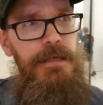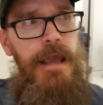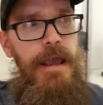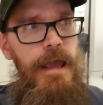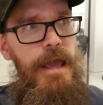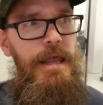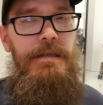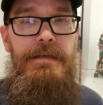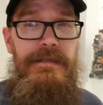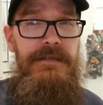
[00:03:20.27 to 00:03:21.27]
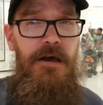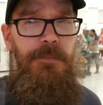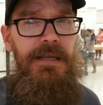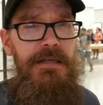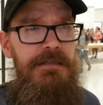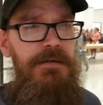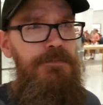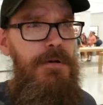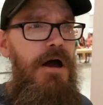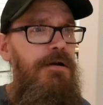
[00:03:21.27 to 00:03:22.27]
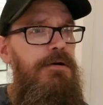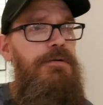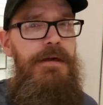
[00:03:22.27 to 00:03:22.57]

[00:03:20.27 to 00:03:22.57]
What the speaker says: and did tell me that tomorrow